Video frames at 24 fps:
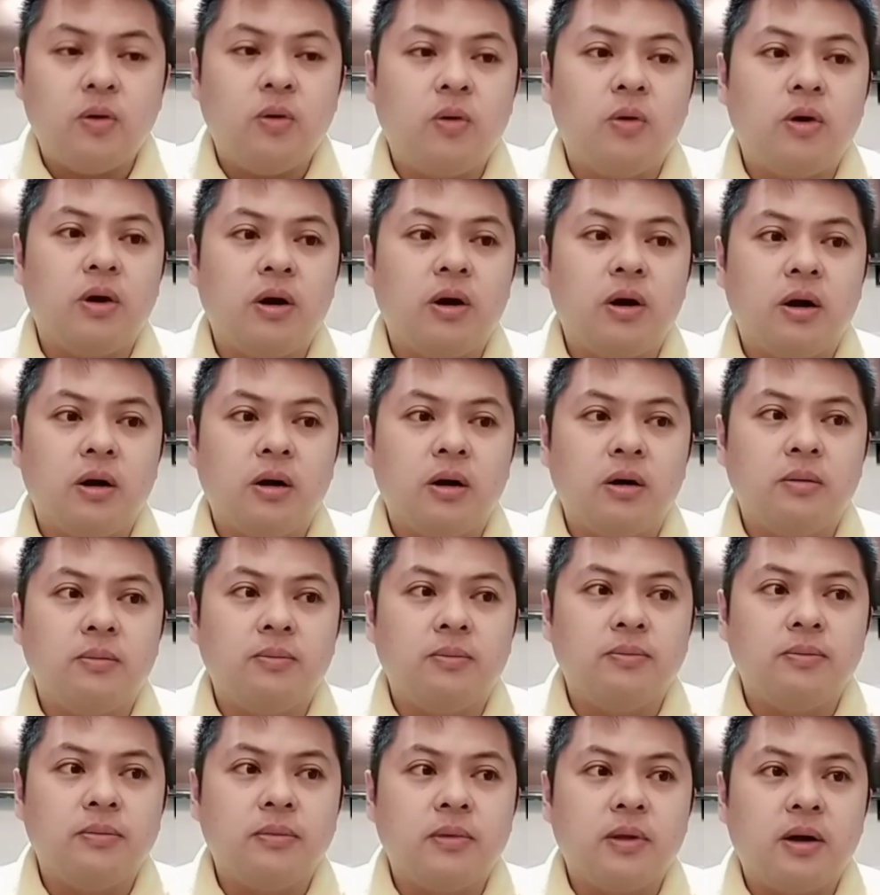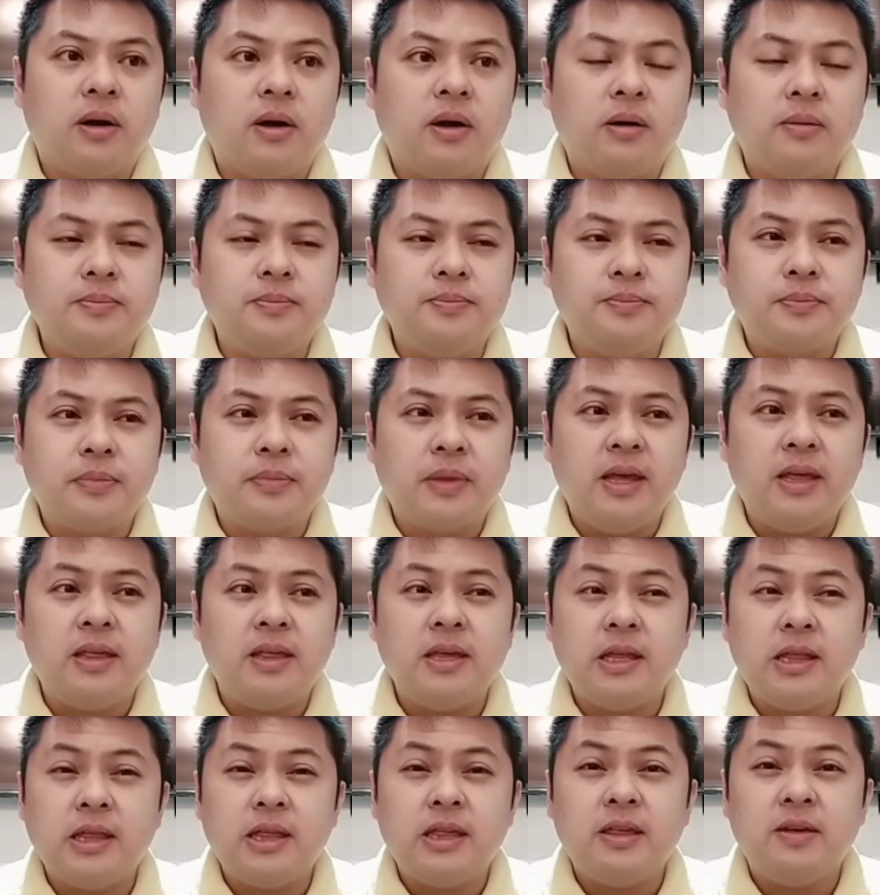or
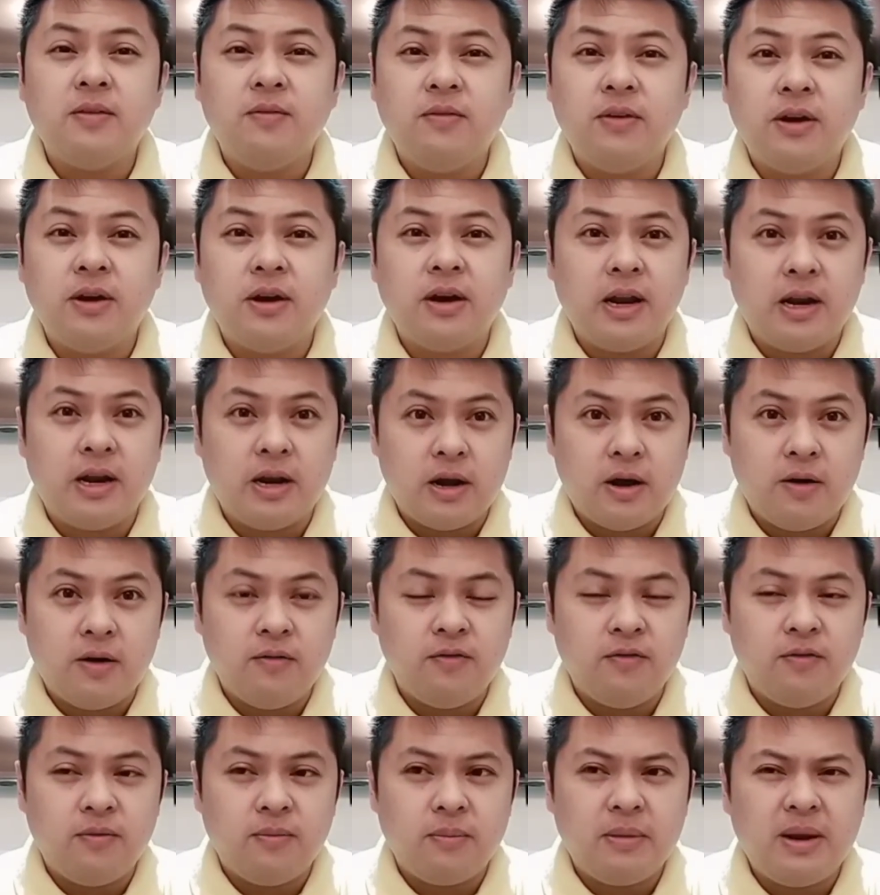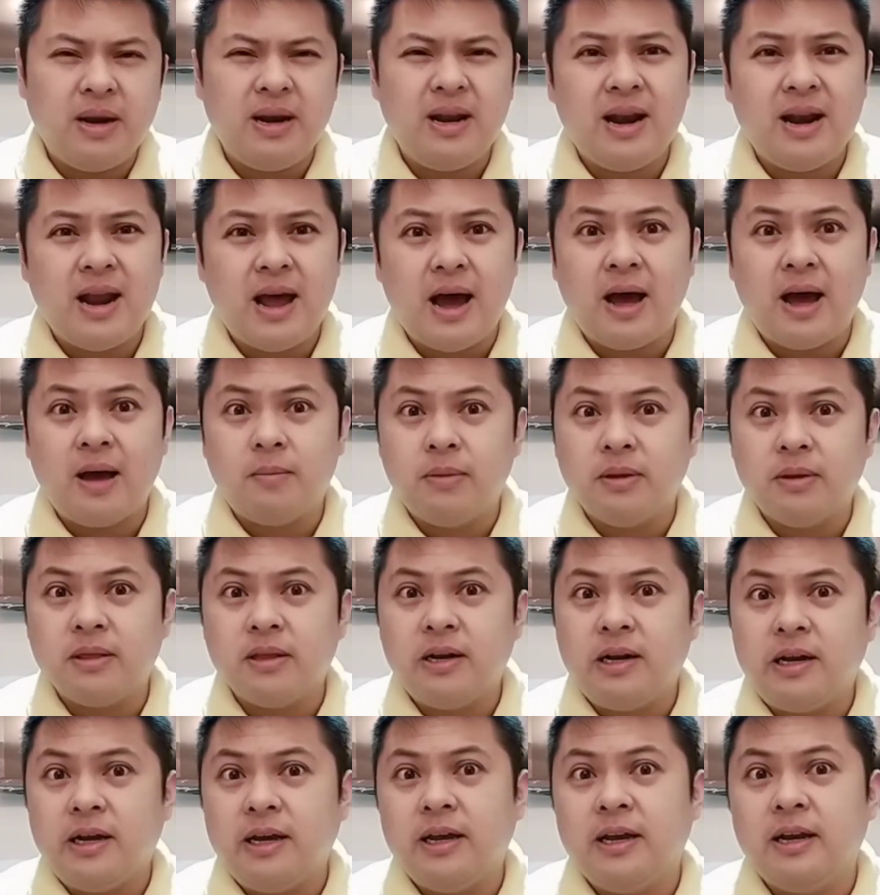is it severe enough? Malalaman ba
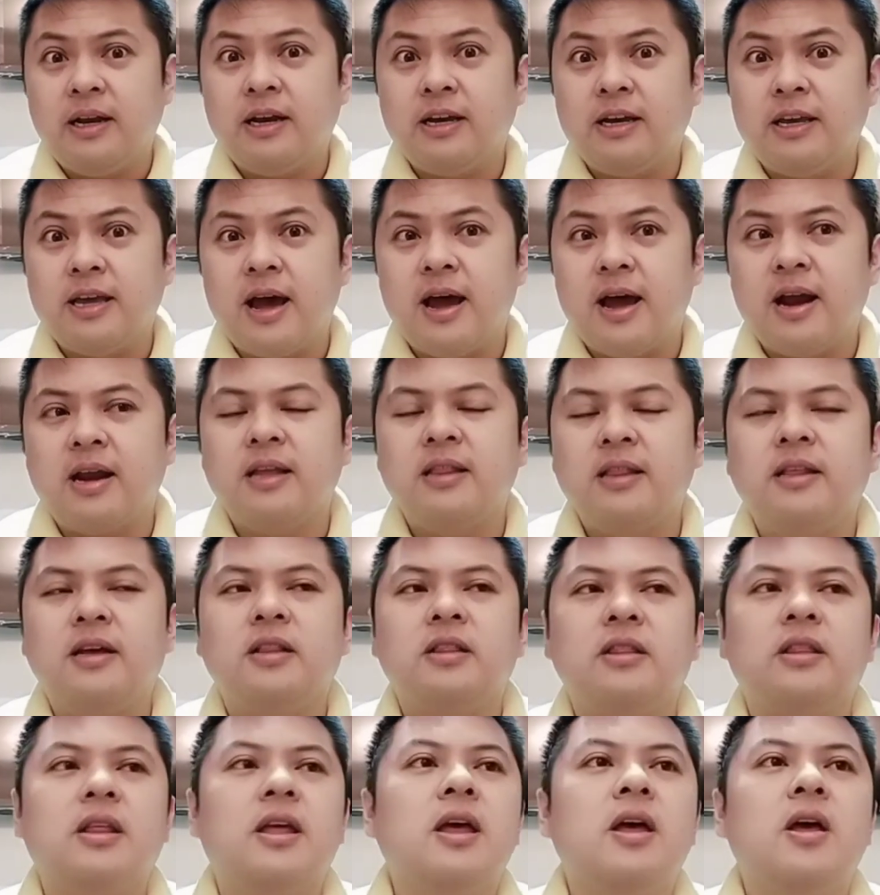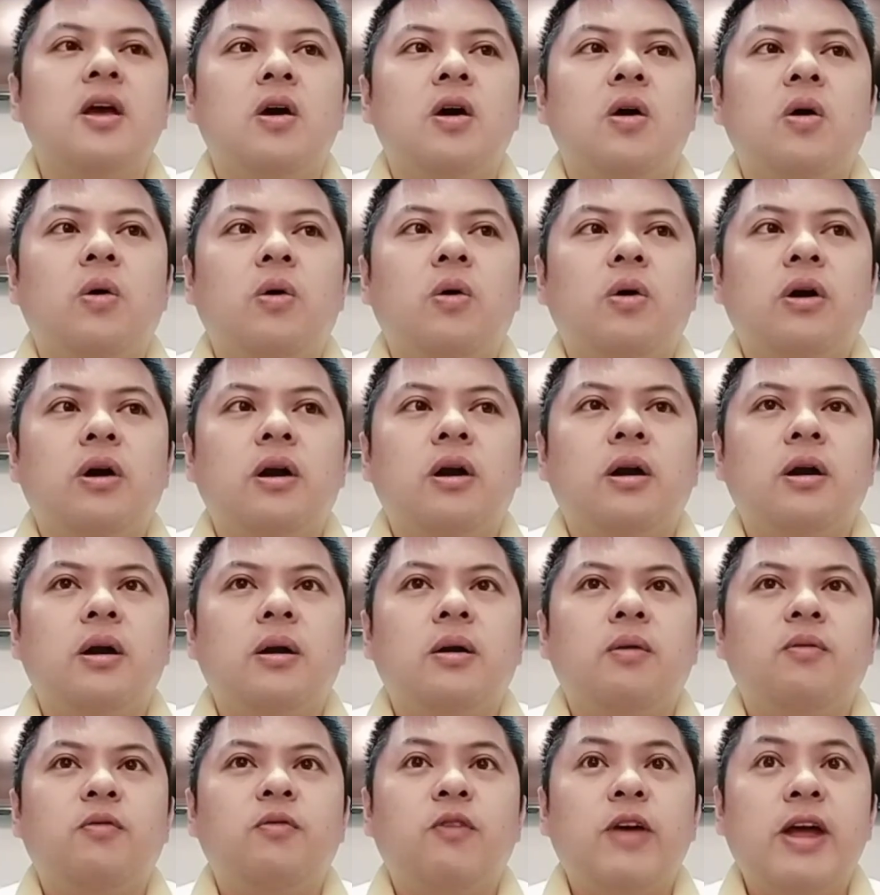talaga yung nangyari? That, or
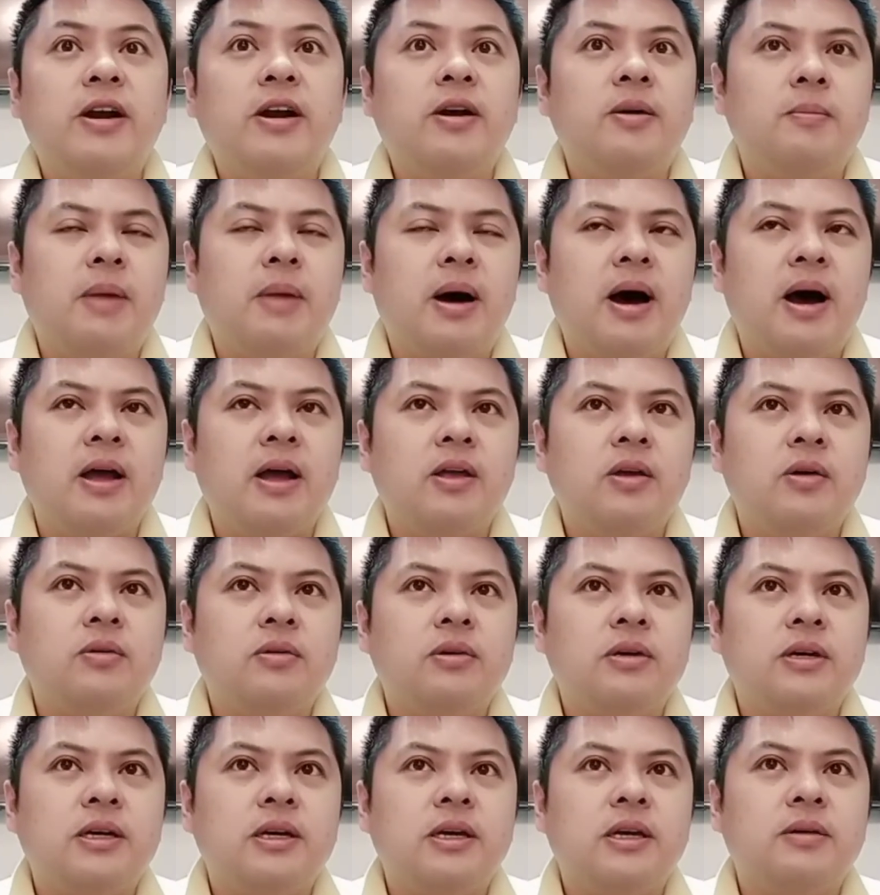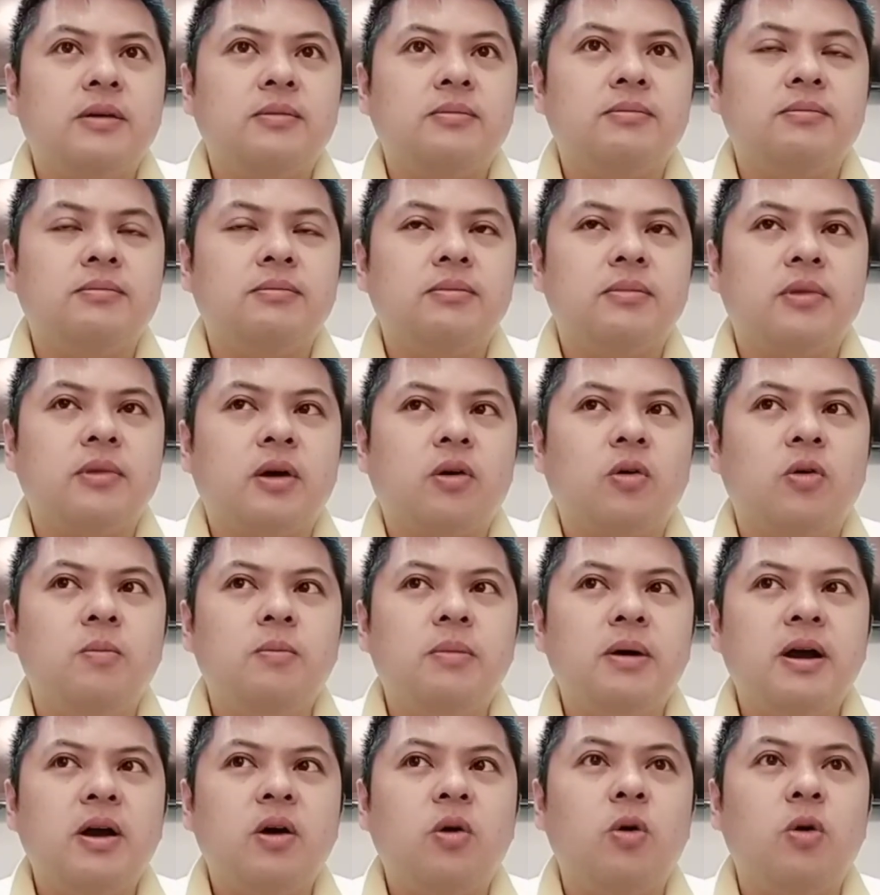fair ba yung naging,
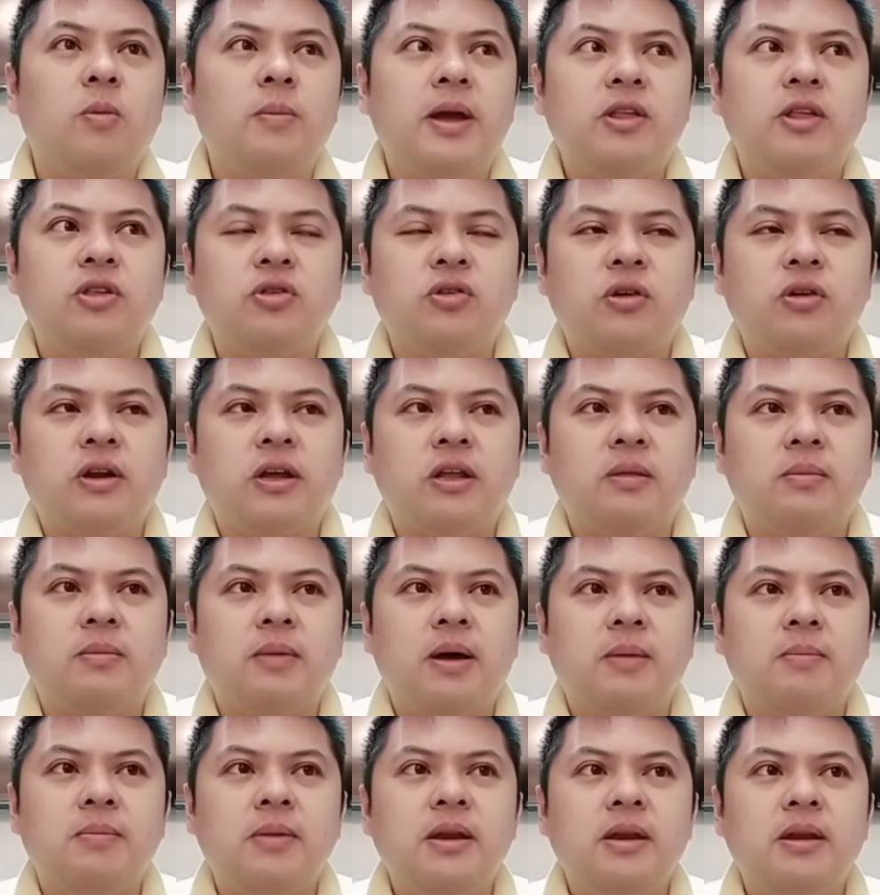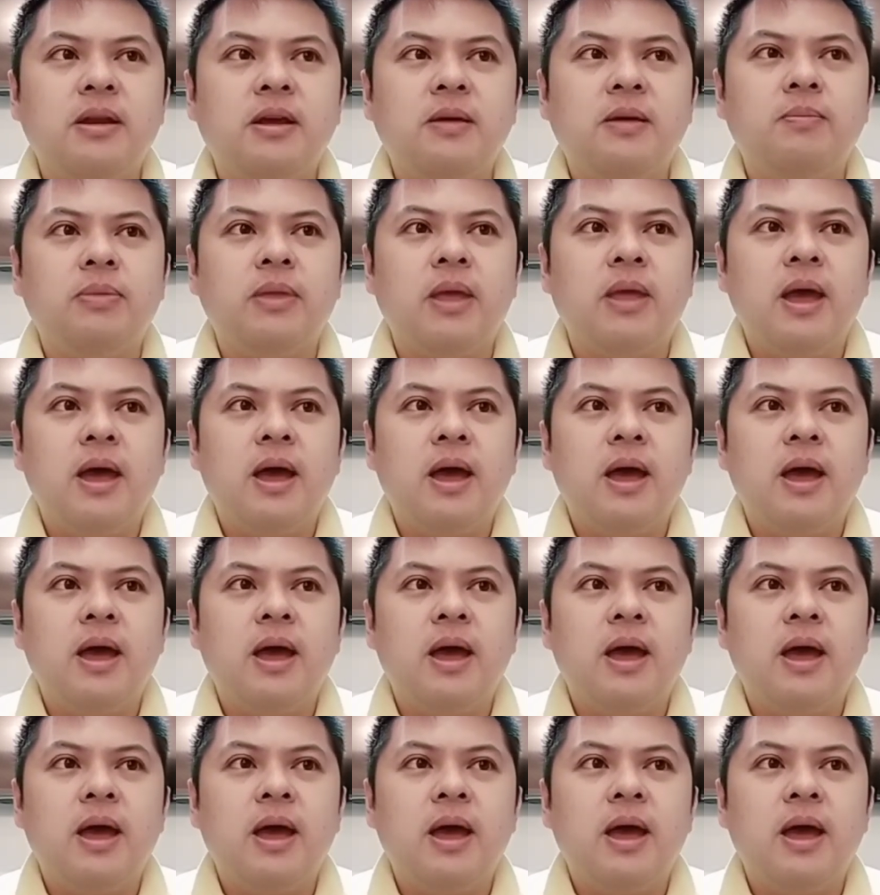kumbaga commensurate ba? Meaning,